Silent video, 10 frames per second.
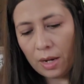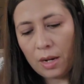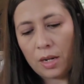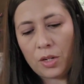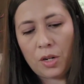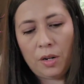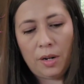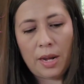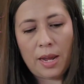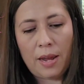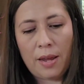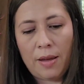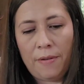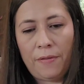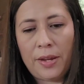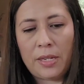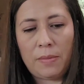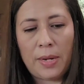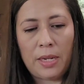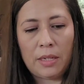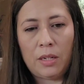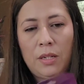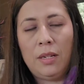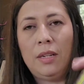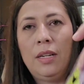I got her a face mask